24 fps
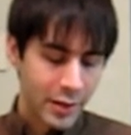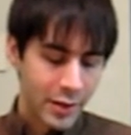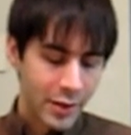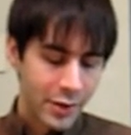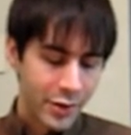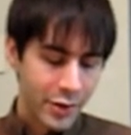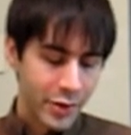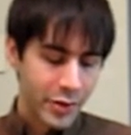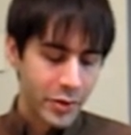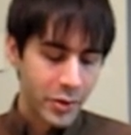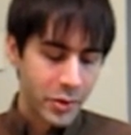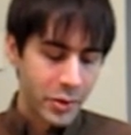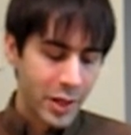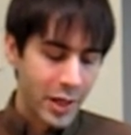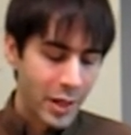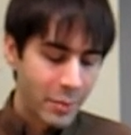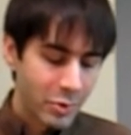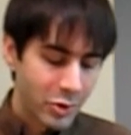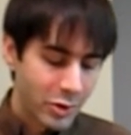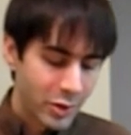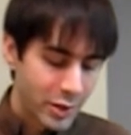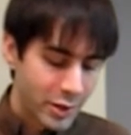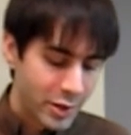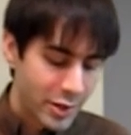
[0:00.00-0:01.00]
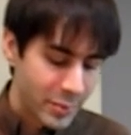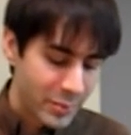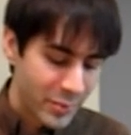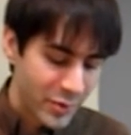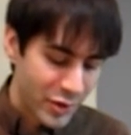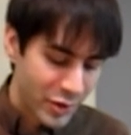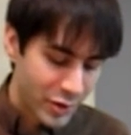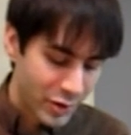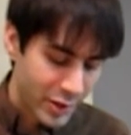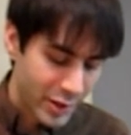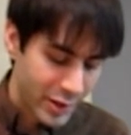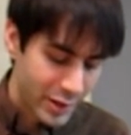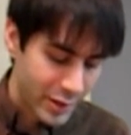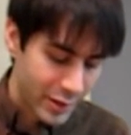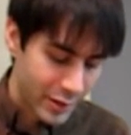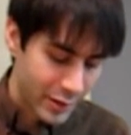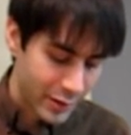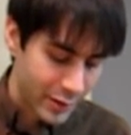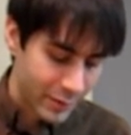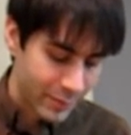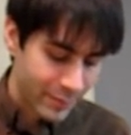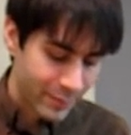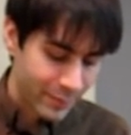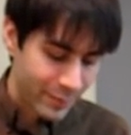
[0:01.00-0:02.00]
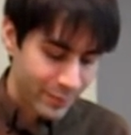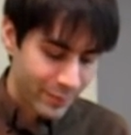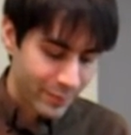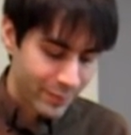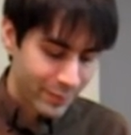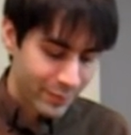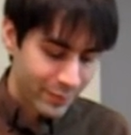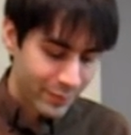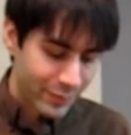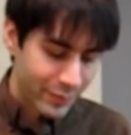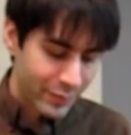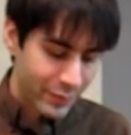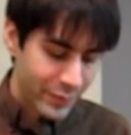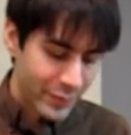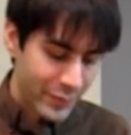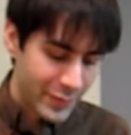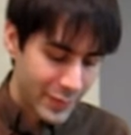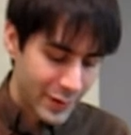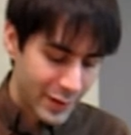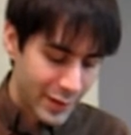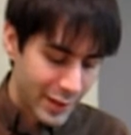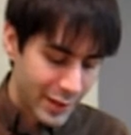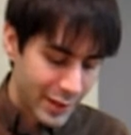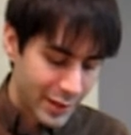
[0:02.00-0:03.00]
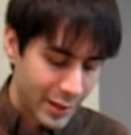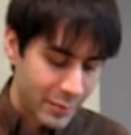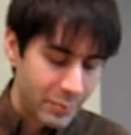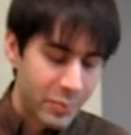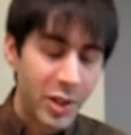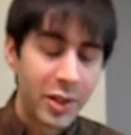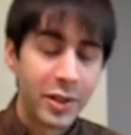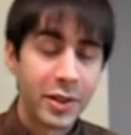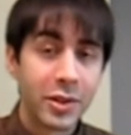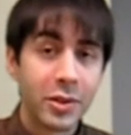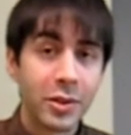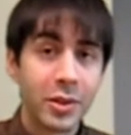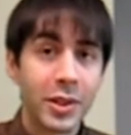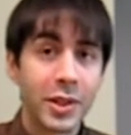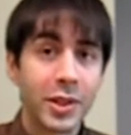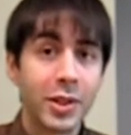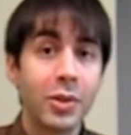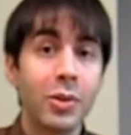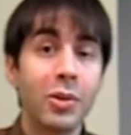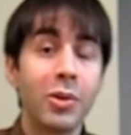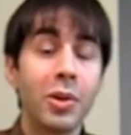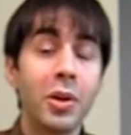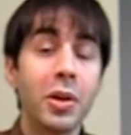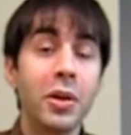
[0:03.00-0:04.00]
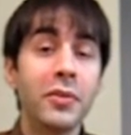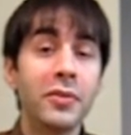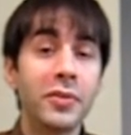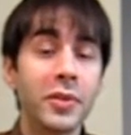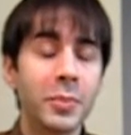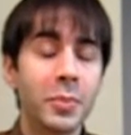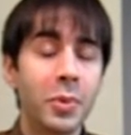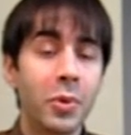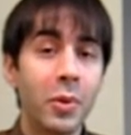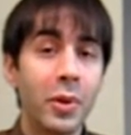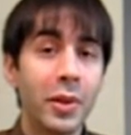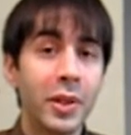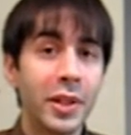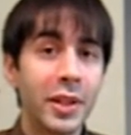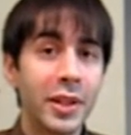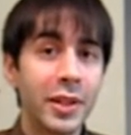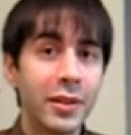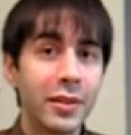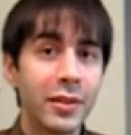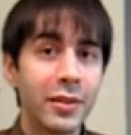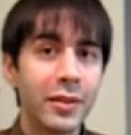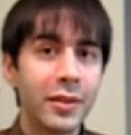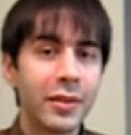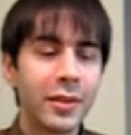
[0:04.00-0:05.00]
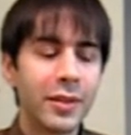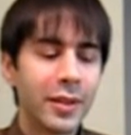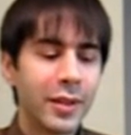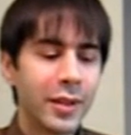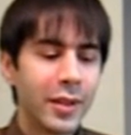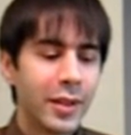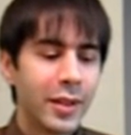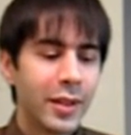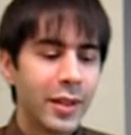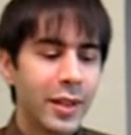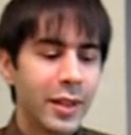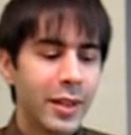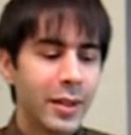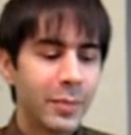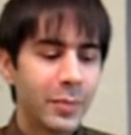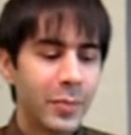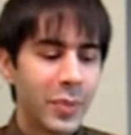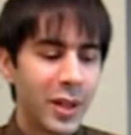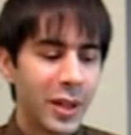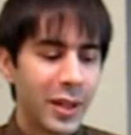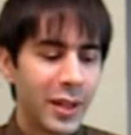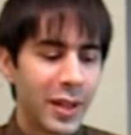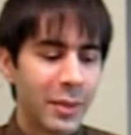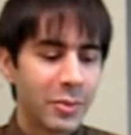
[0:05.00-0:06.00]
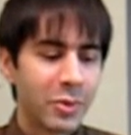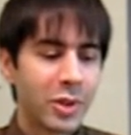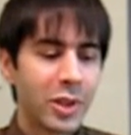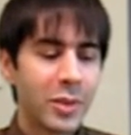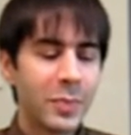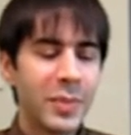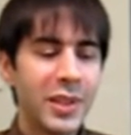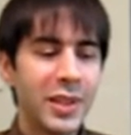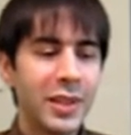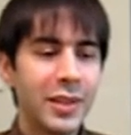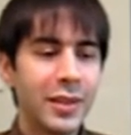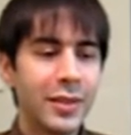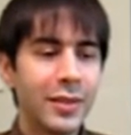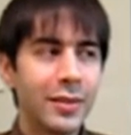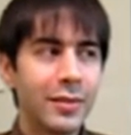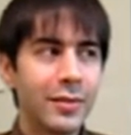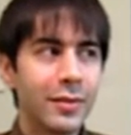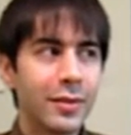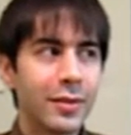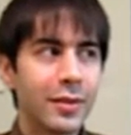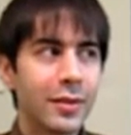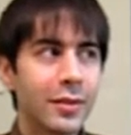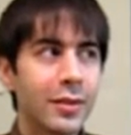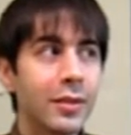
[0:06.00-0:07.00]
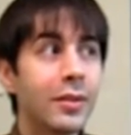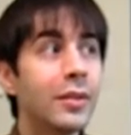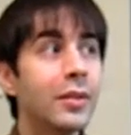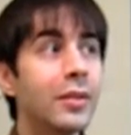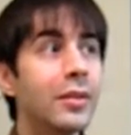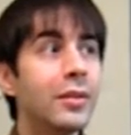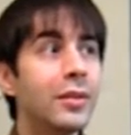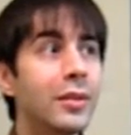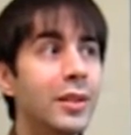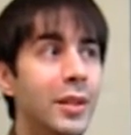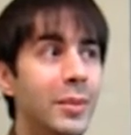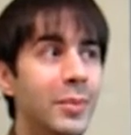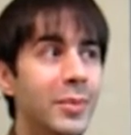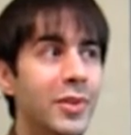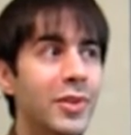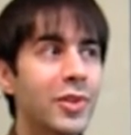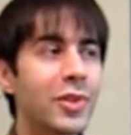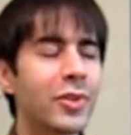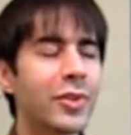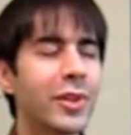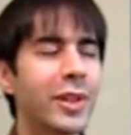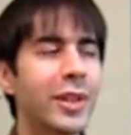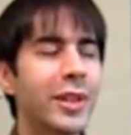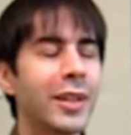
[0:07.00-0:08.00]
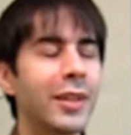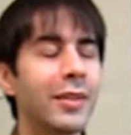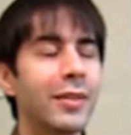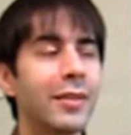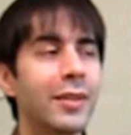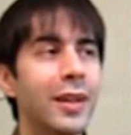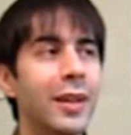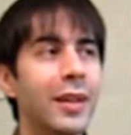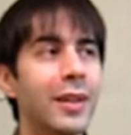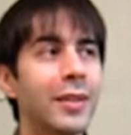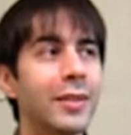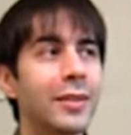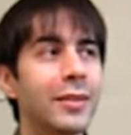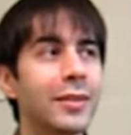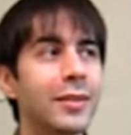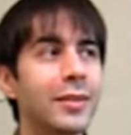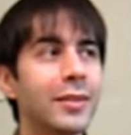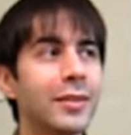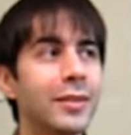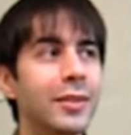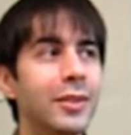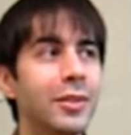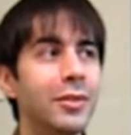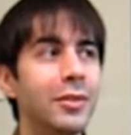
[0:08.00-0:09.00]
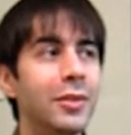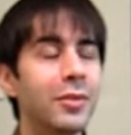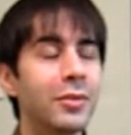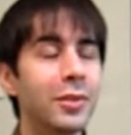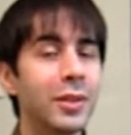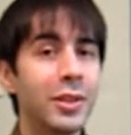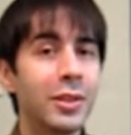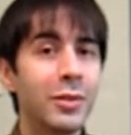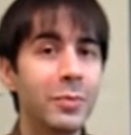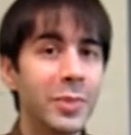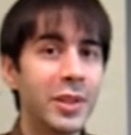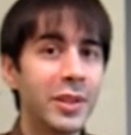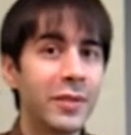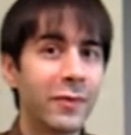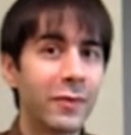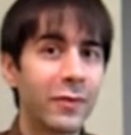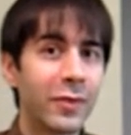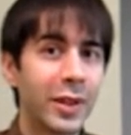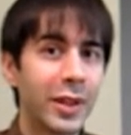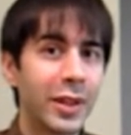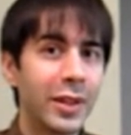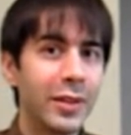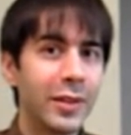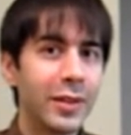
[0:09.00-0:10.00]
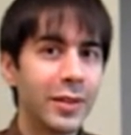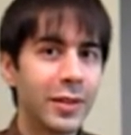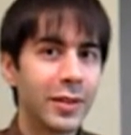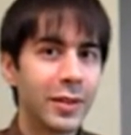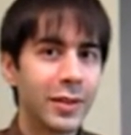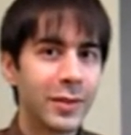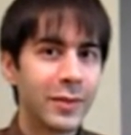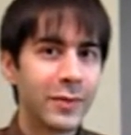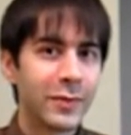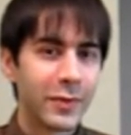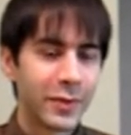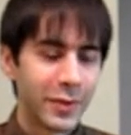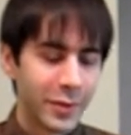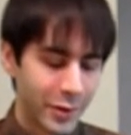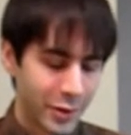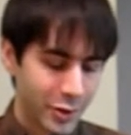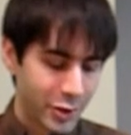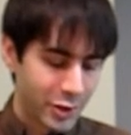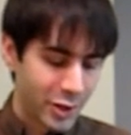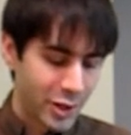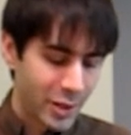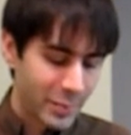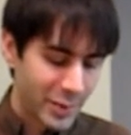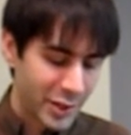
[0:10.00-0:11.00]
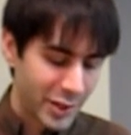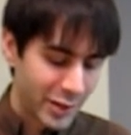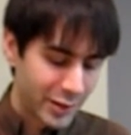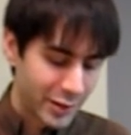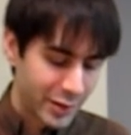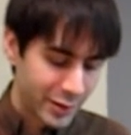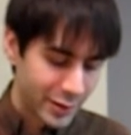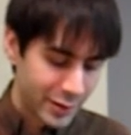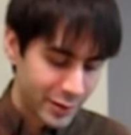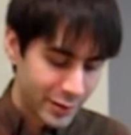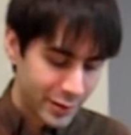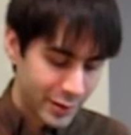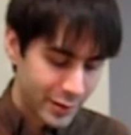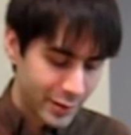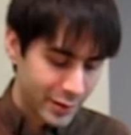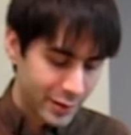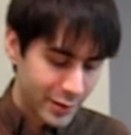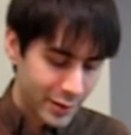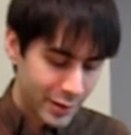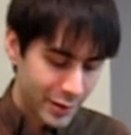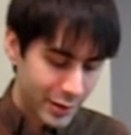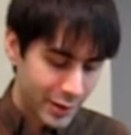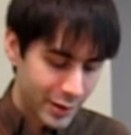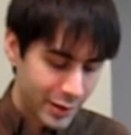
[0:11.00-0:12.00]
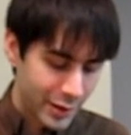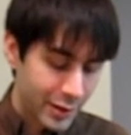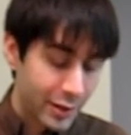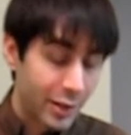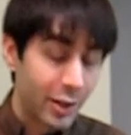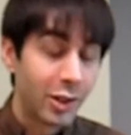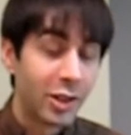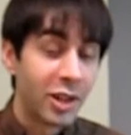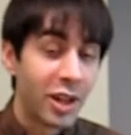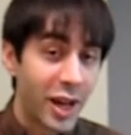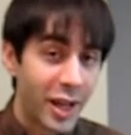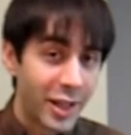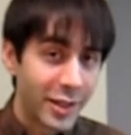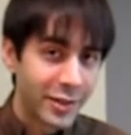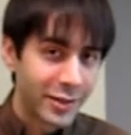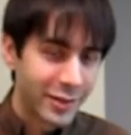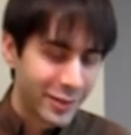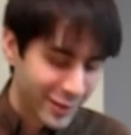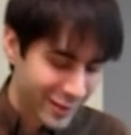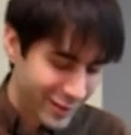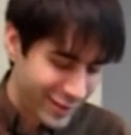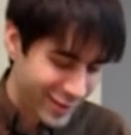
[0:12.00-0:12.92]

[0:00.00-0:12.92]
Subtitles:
So I'm going to demonstrate. I'm probably going to go overboard here, but I'm going to be demonstrating that you don't need to be afraid of stropping a lot.